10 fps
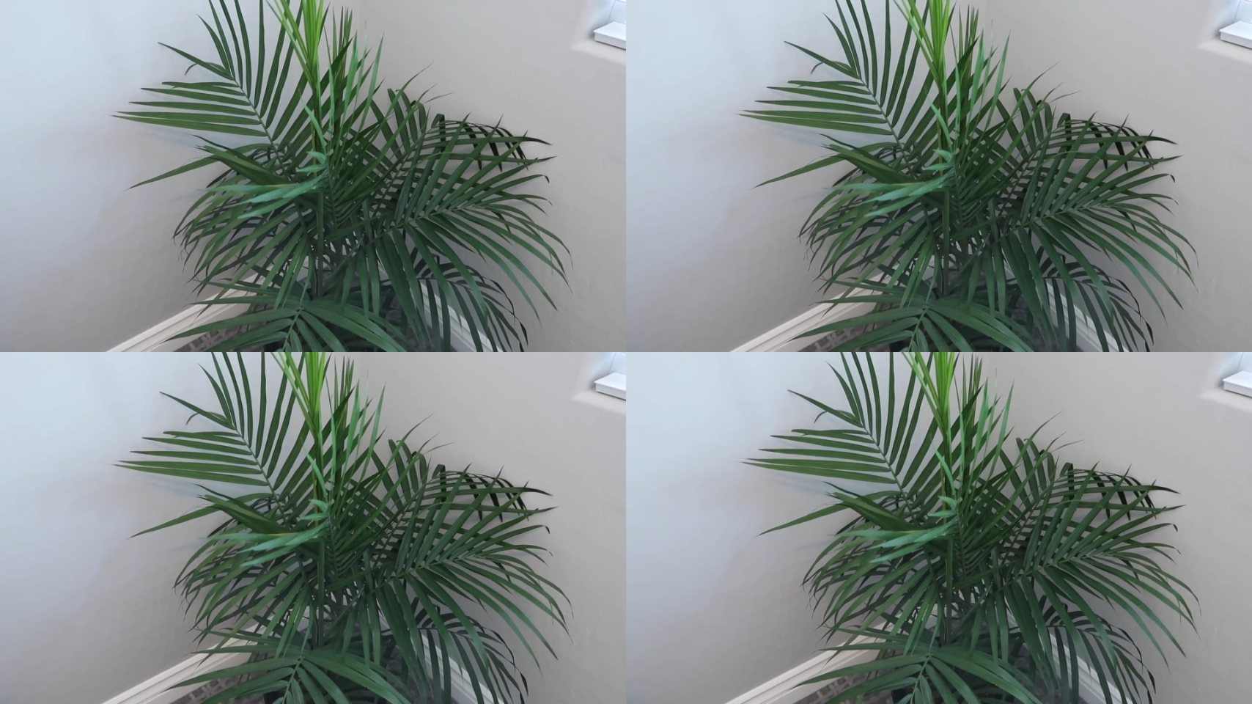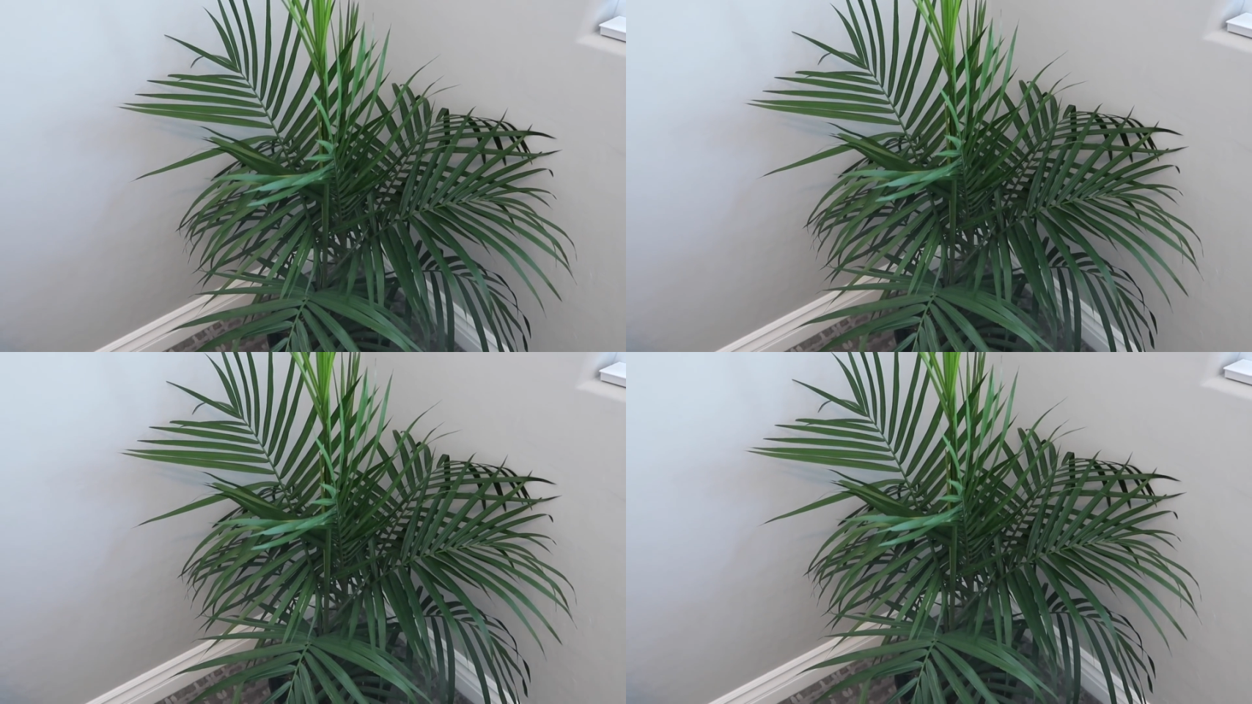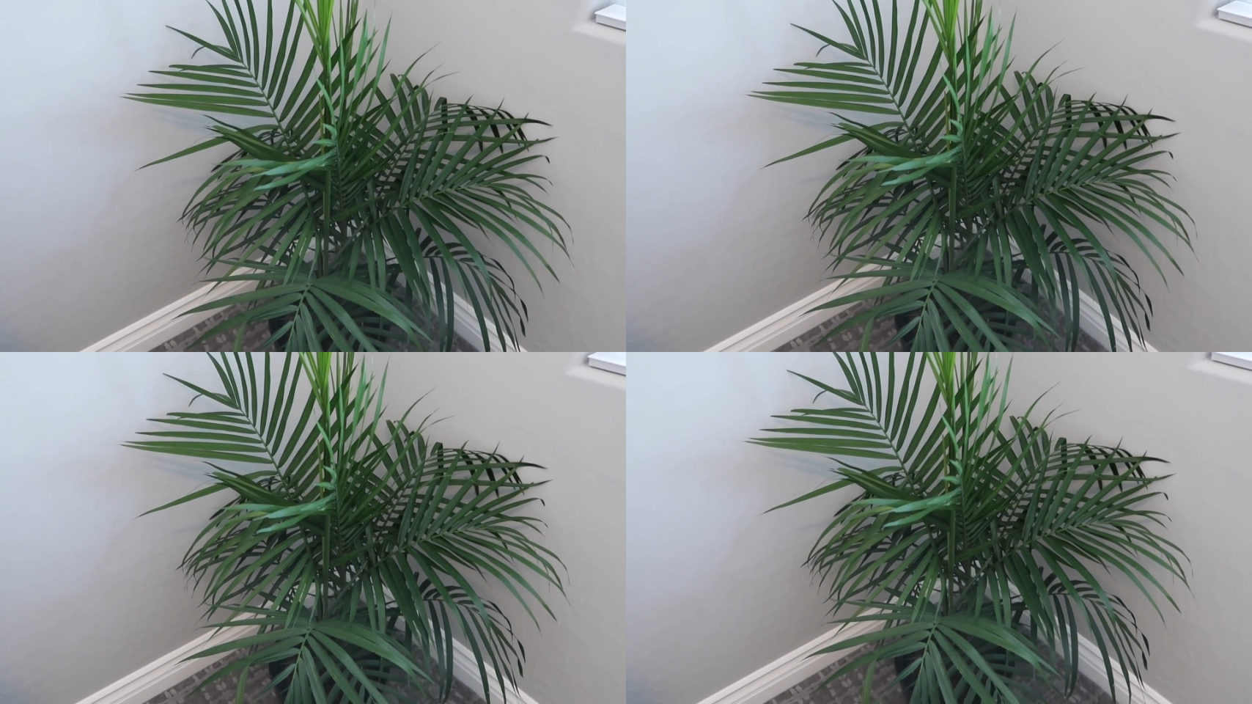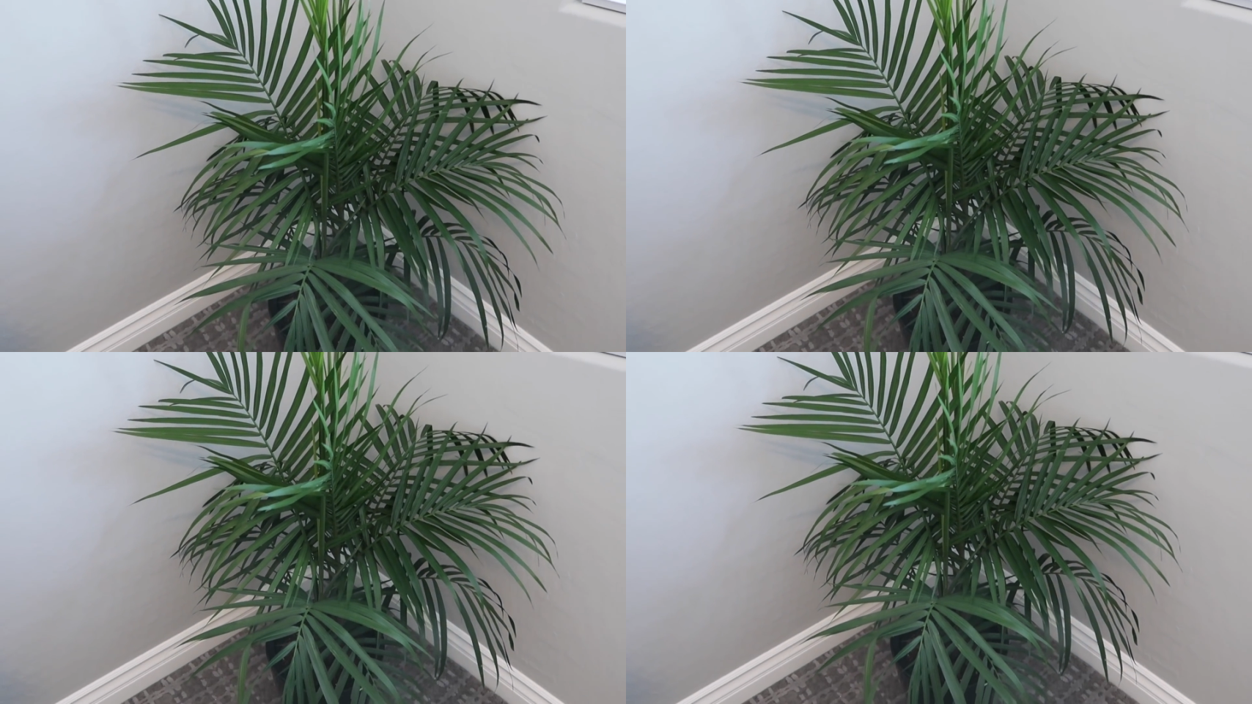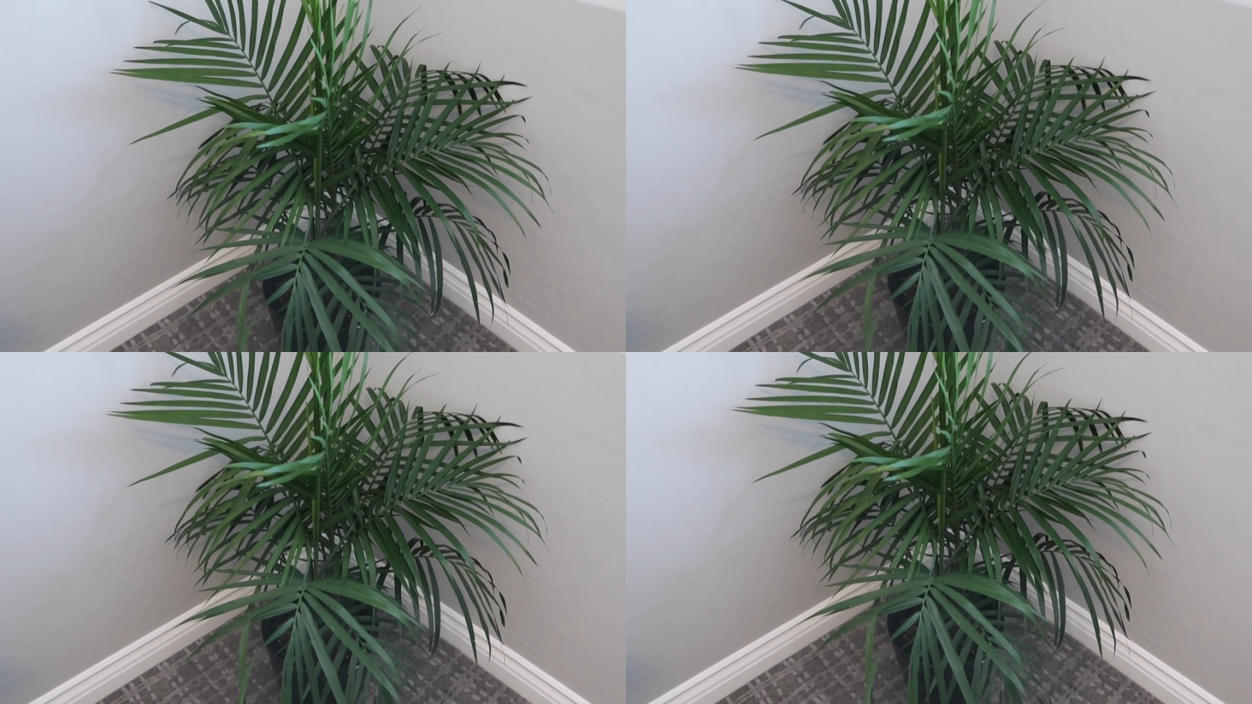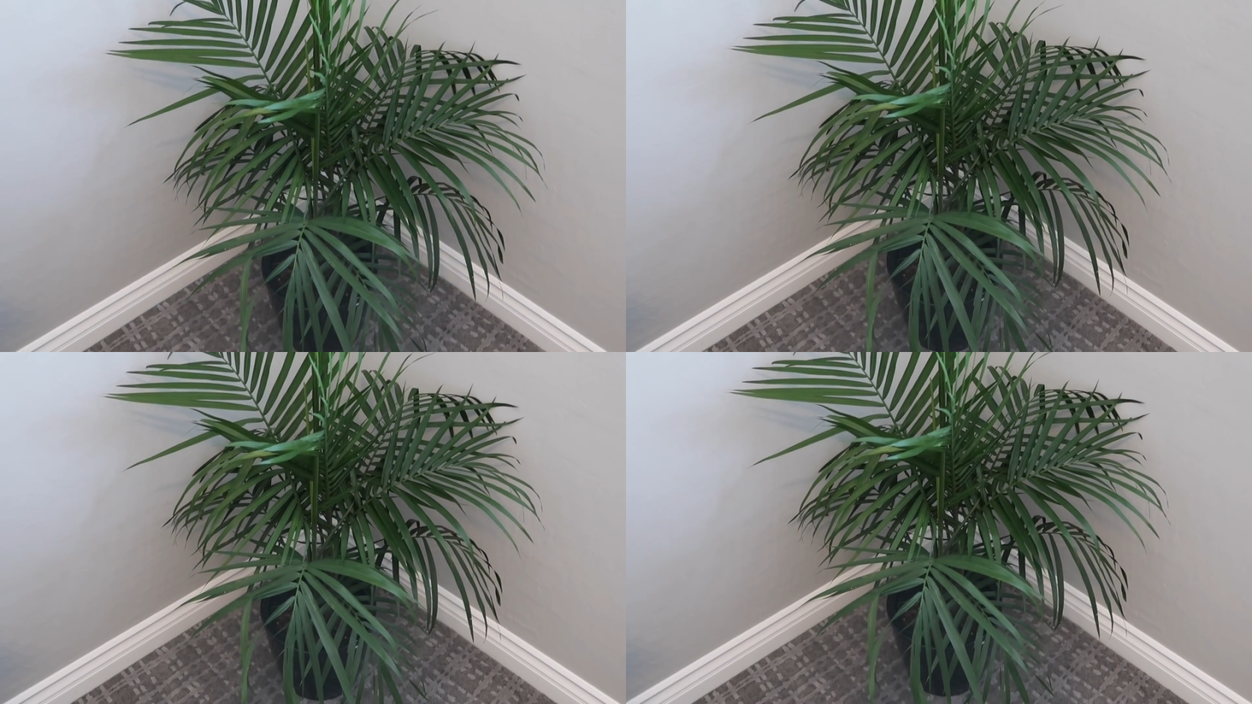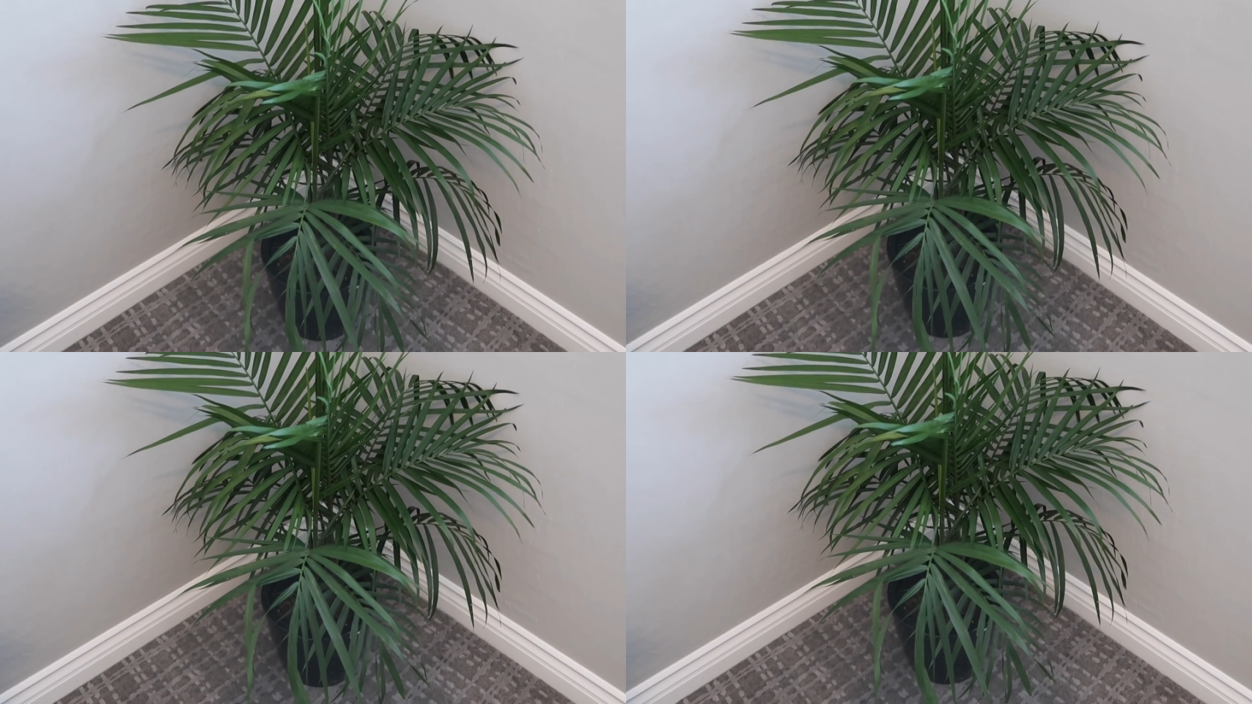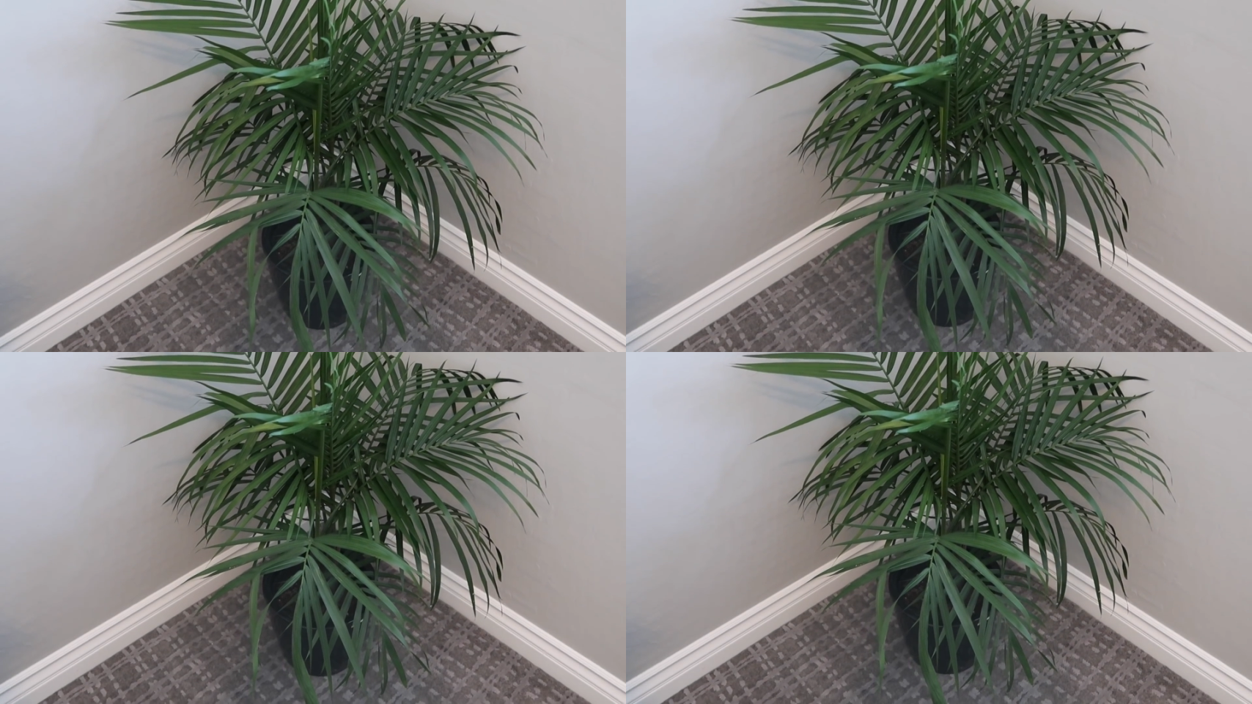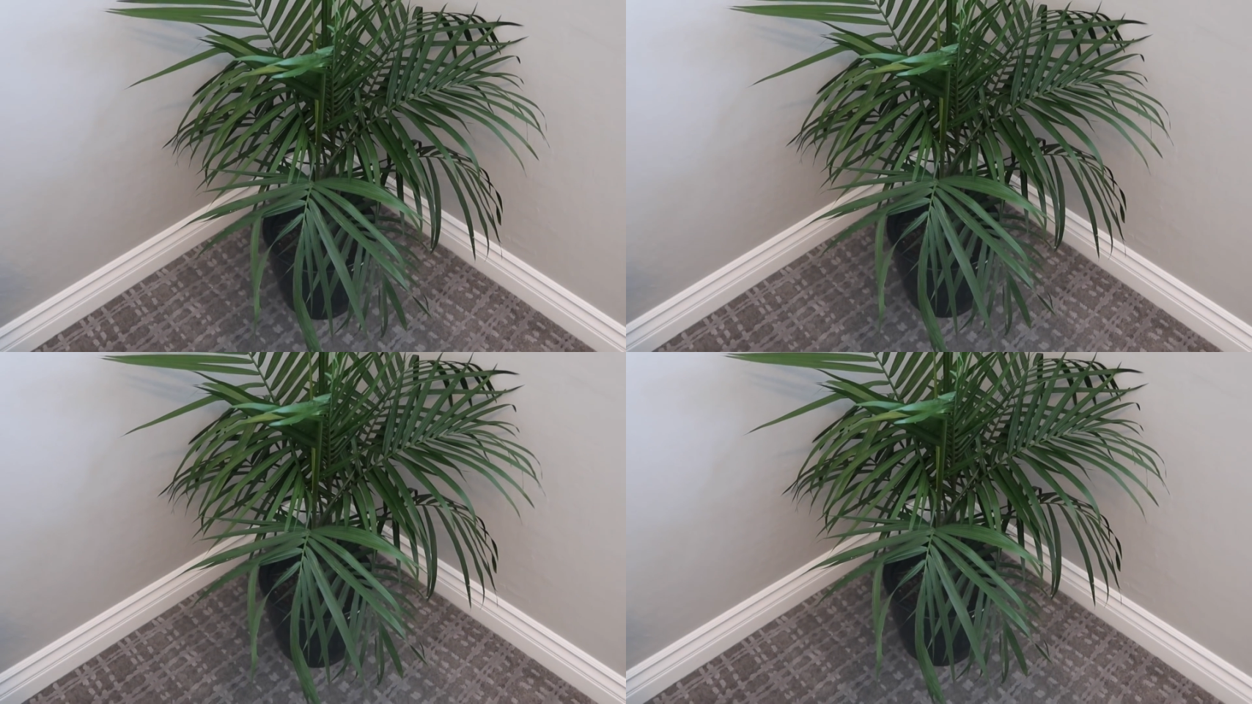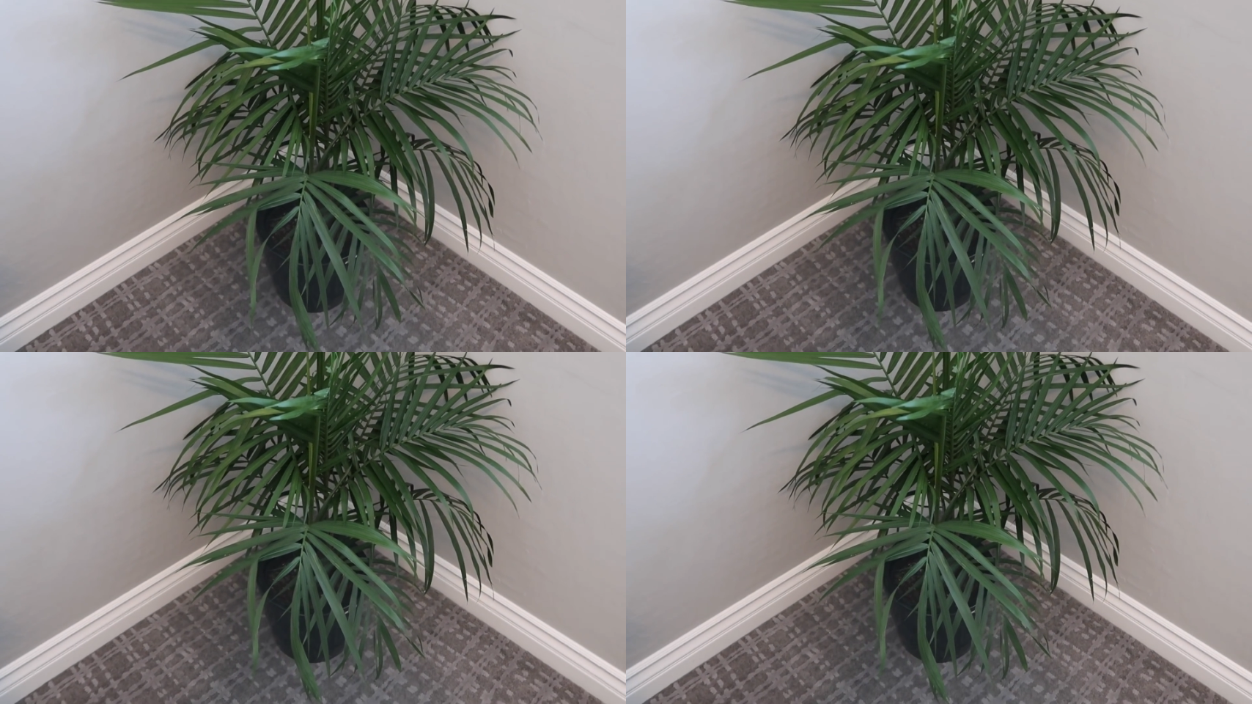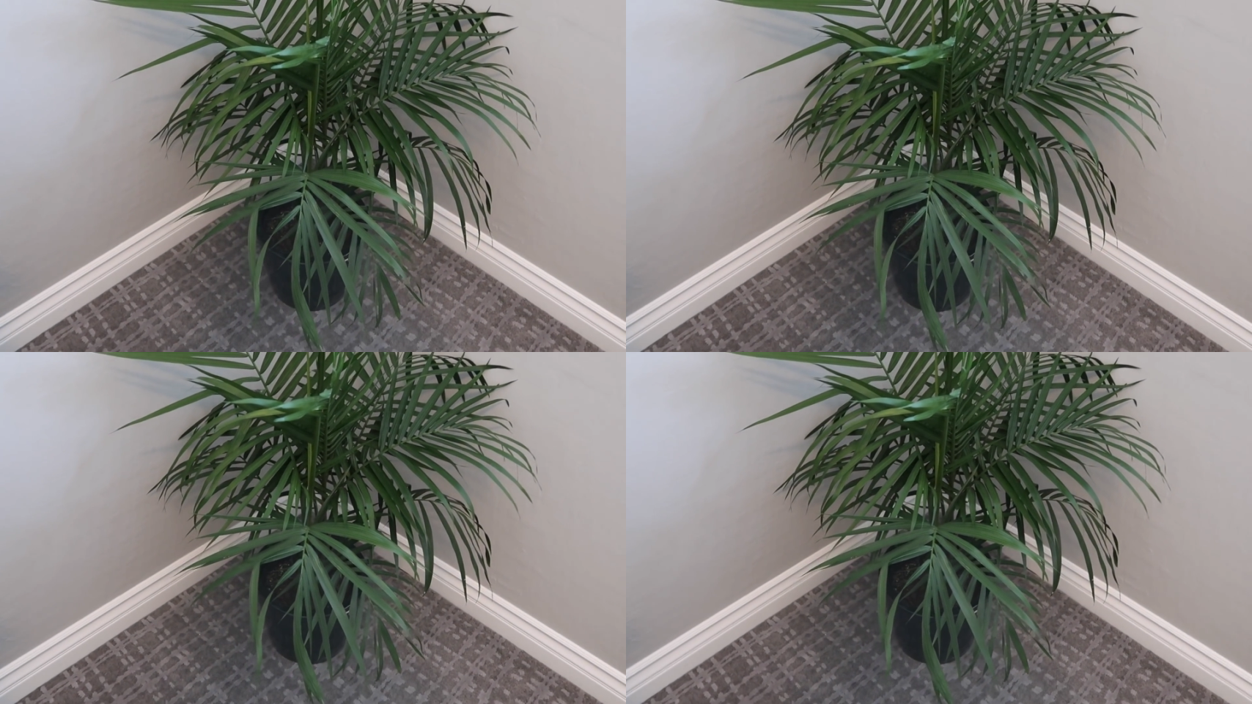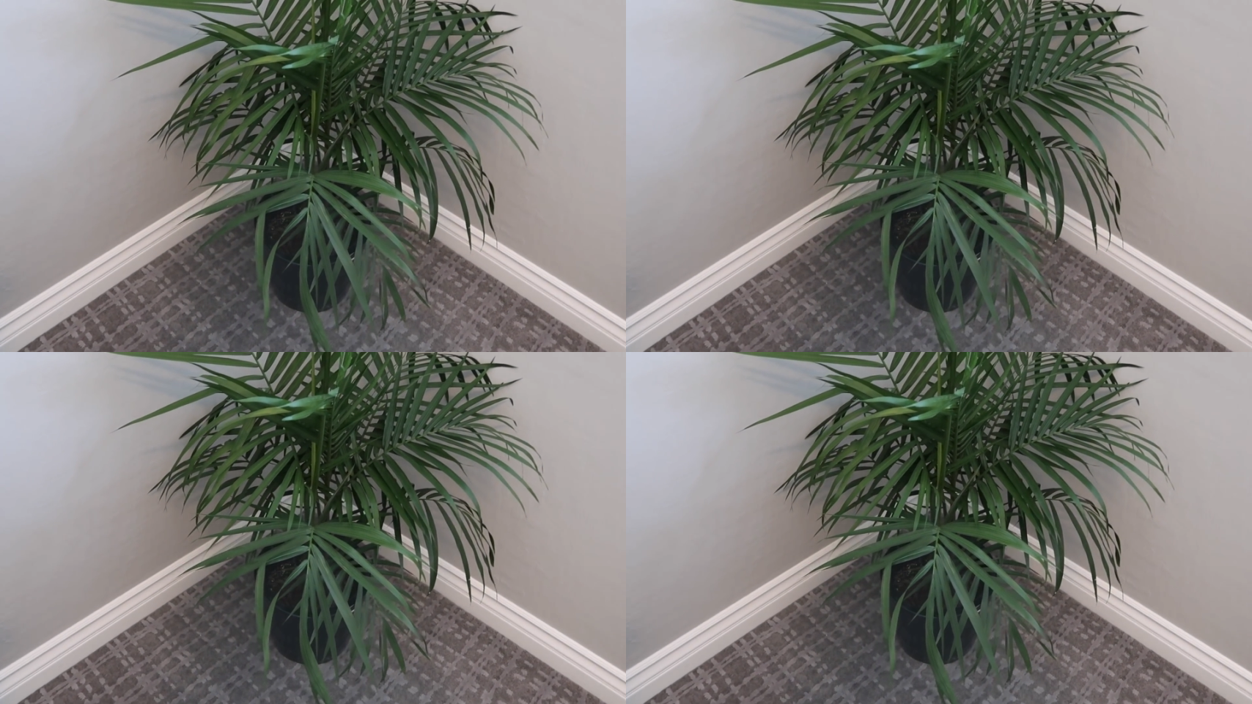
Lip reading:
(no speaker visible)